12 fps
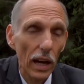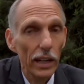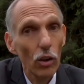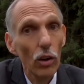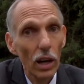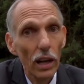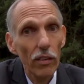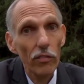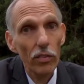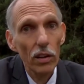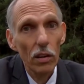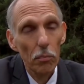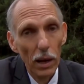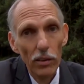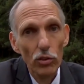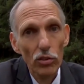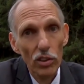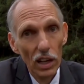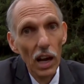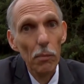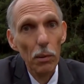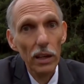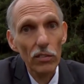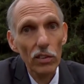I know a lot of pastors in high
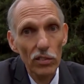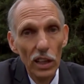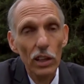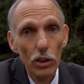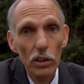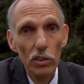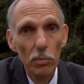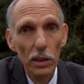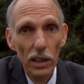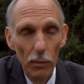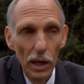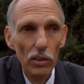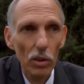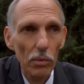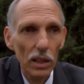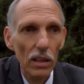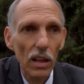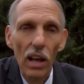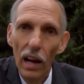places, they encourage me. They write to me.